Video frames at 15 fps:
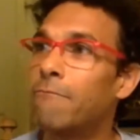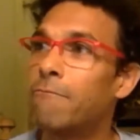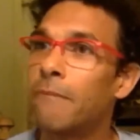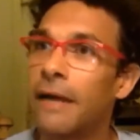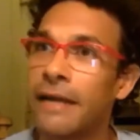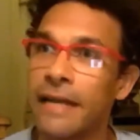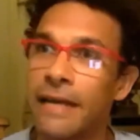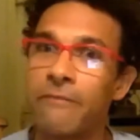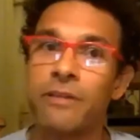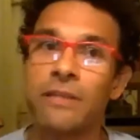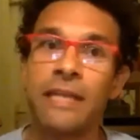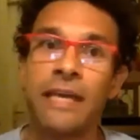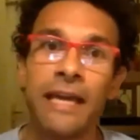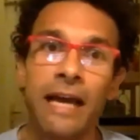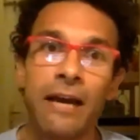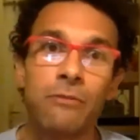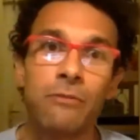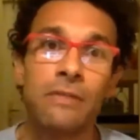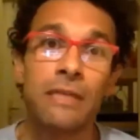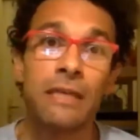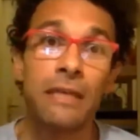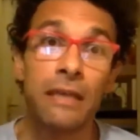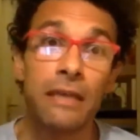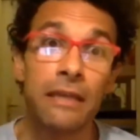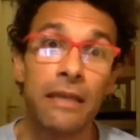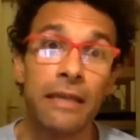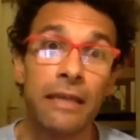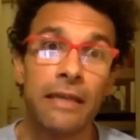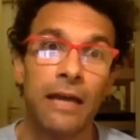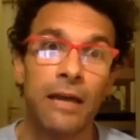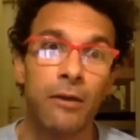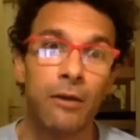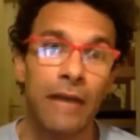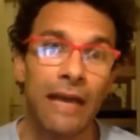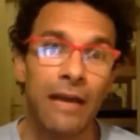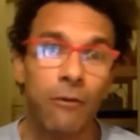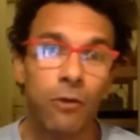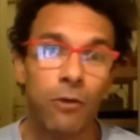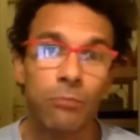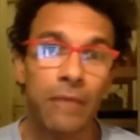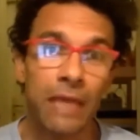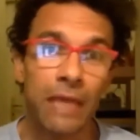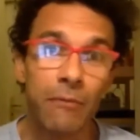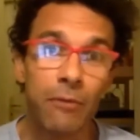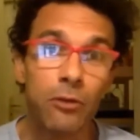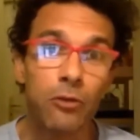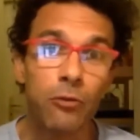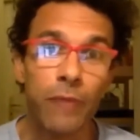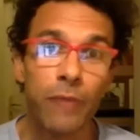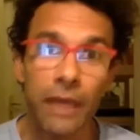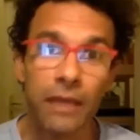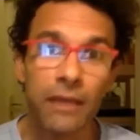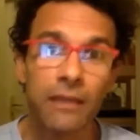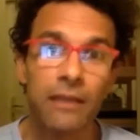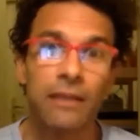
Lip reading: and every day I was thinking that I won't be able to make it,